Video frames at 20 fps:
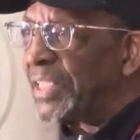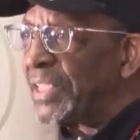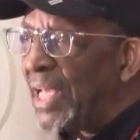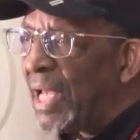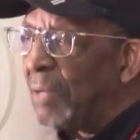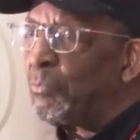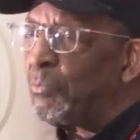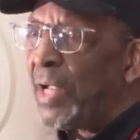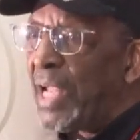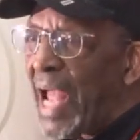we
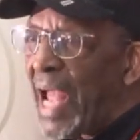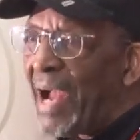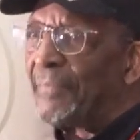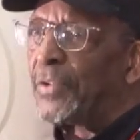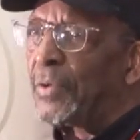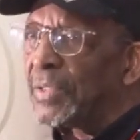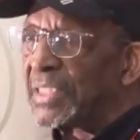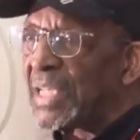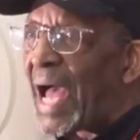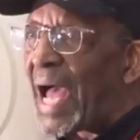said we
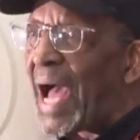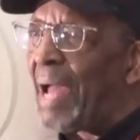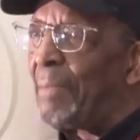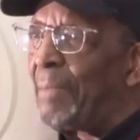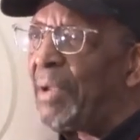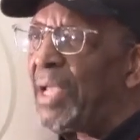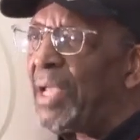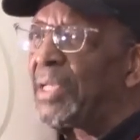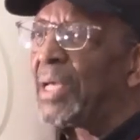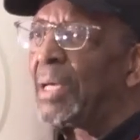have to, as
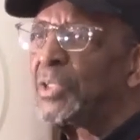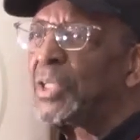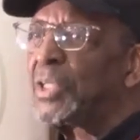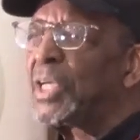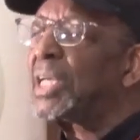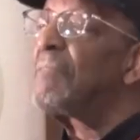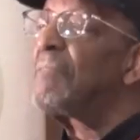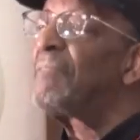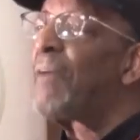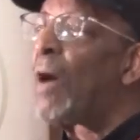IBW,
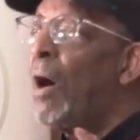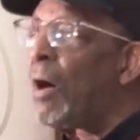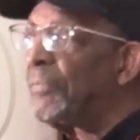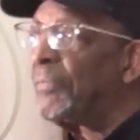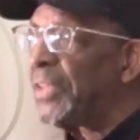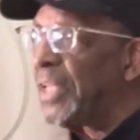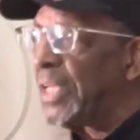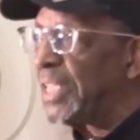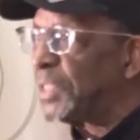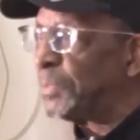get
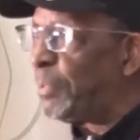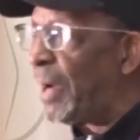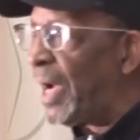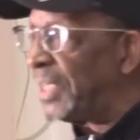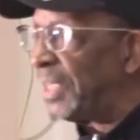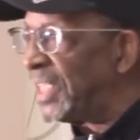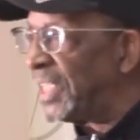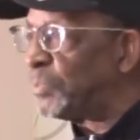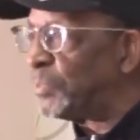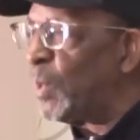involved in this
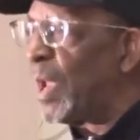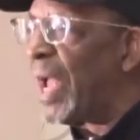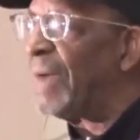process.